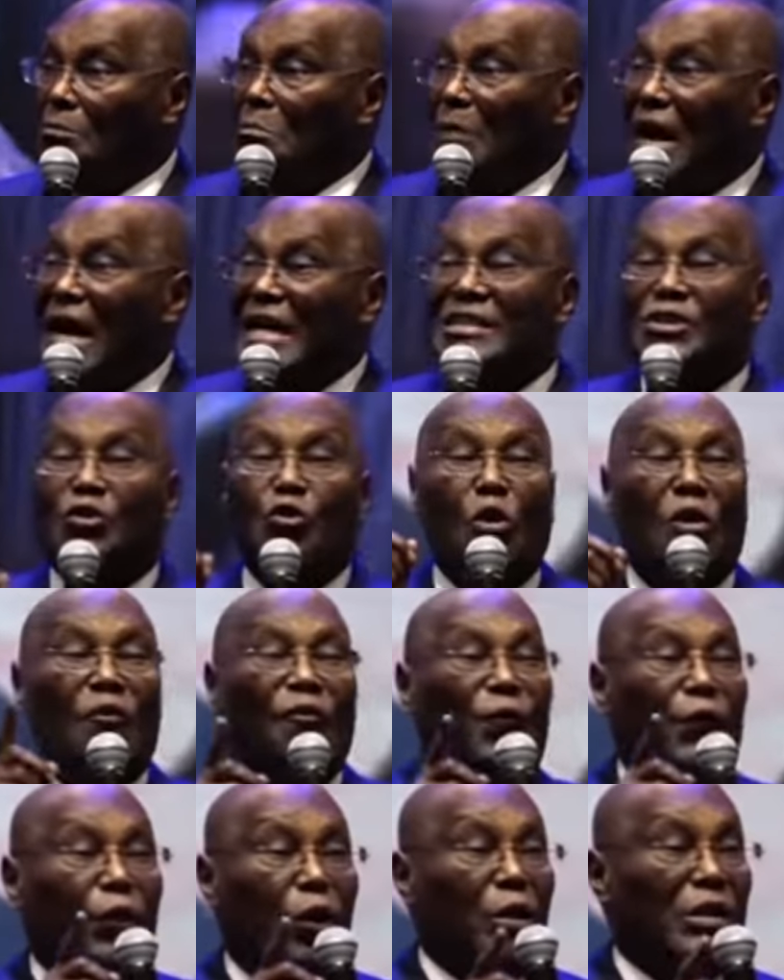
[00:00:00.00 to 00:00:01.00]
must
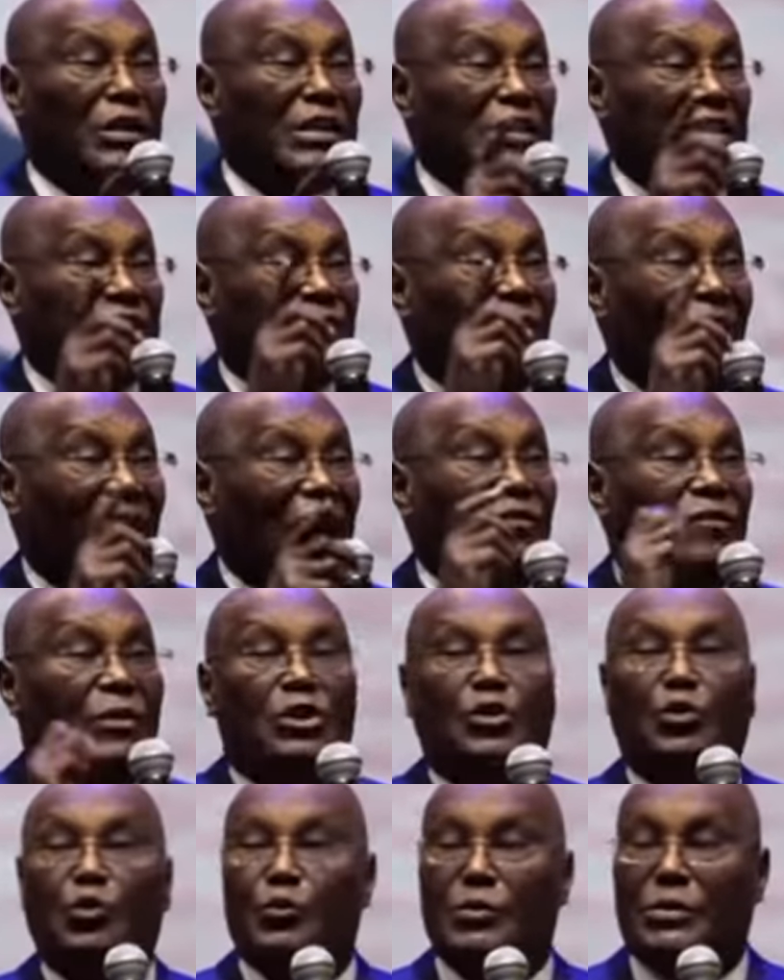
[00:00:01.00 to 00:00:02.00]
confront these five
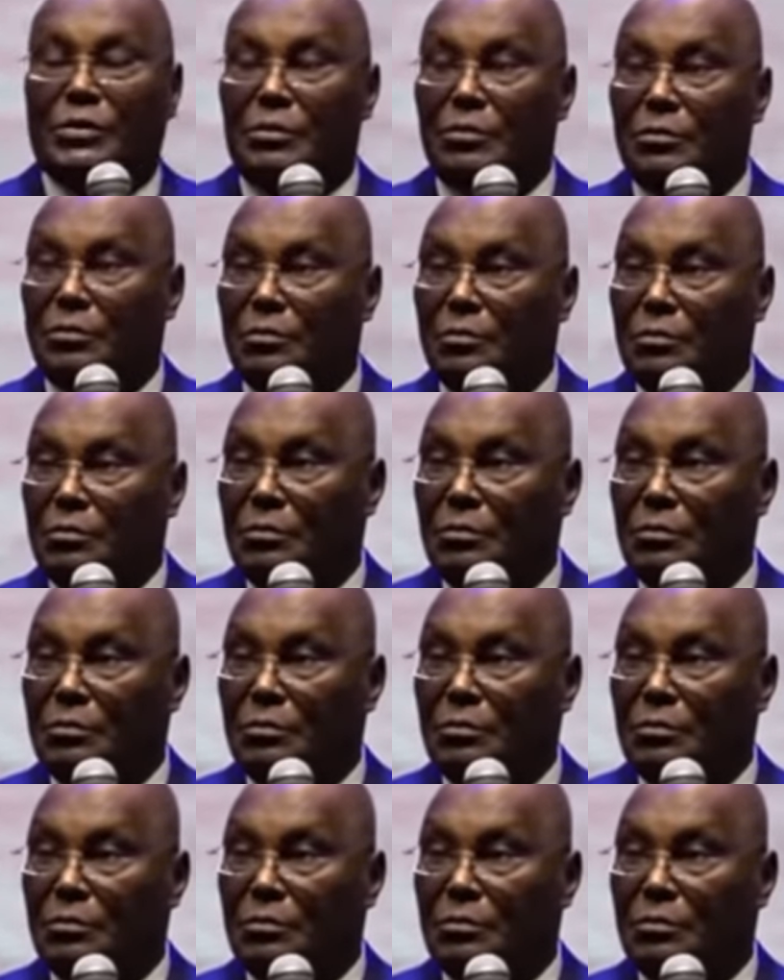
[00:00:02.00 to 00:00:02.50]
issues.